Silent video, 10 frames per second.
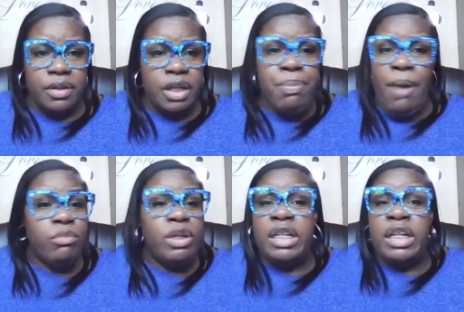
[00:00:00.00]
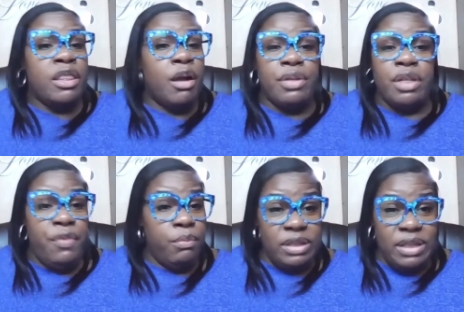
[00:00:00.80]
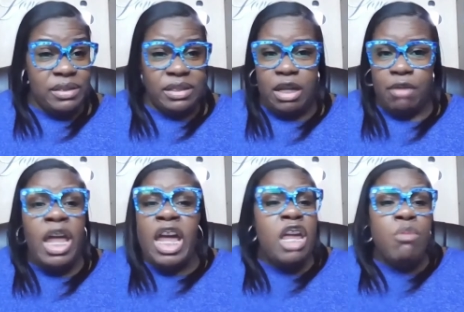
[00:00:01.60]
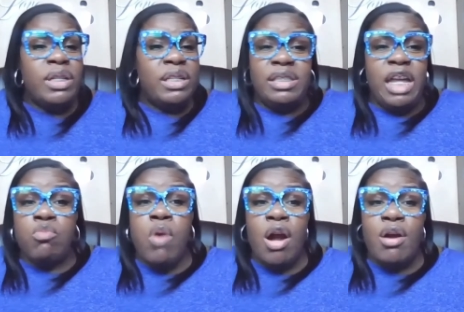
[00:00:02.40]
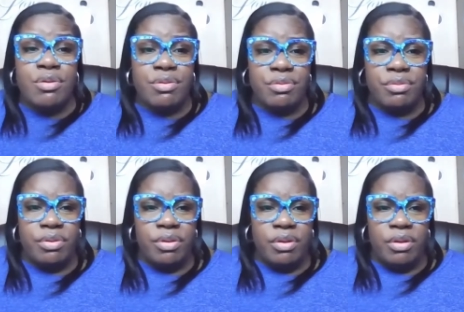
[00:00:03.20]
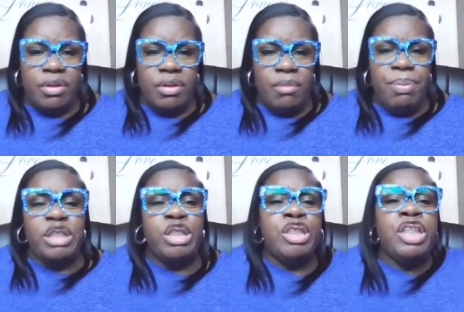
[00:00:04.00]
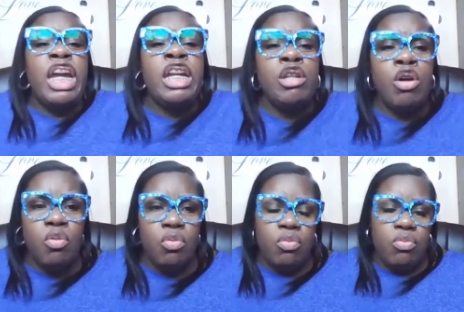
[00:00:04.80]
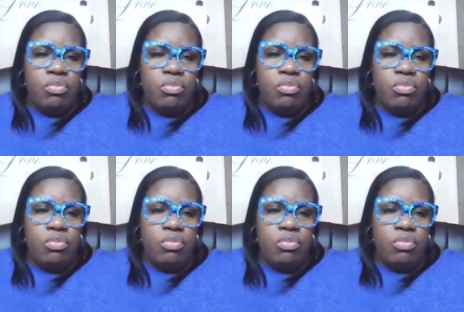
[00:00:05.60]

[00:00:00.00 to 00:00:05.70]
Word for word: He probably would have did 30 if it was necessary. He wouldn't have said a word. But she knew